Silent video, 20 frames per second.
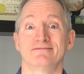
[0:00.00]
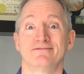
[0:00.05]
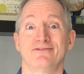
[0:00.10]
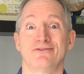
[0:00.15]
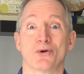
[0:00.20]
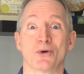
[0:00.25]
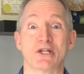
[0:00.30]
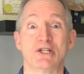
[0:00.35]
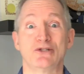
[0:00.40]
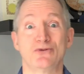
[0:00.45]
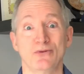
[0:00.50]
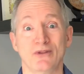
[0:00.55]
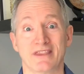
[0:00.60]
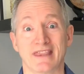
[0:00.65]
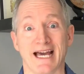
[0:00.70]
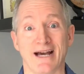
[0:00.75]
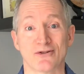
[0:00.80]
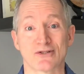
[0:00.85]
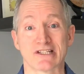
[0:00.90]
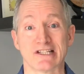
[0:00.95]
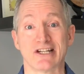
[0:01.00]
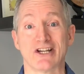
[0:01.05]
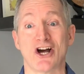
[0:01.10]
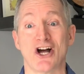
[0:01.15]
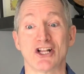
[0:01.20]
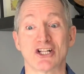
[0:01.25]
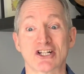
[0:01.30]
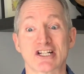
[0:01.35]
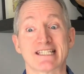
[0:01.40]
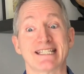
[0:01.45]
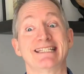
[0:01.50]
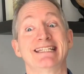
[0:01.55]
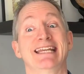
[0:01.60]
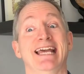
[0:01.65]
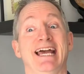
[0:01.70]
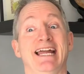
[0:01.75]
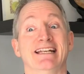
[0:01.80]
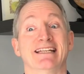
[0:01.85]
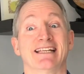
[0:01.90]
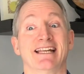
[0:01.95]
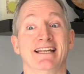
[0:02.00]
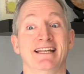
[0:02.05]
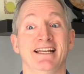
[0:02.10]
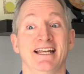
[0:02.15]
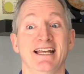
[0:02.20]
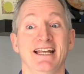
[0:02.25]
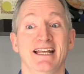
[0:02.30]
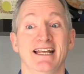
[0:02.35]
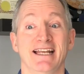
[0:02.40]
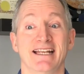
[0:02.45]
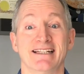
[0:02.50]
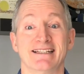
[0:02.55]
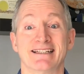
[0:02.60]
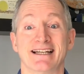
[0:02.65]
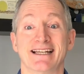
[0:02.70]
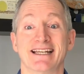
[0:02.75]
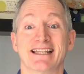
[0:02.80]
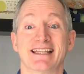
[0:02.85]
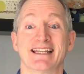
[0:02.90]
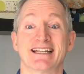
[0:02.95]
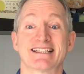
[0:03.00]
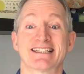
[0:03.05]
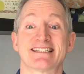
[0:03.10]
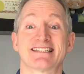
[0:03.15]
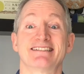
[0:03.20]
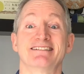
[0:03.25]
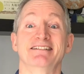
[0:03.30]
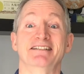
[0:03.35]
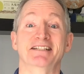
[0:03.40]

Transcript: $42,000 in debt. And tell you, that's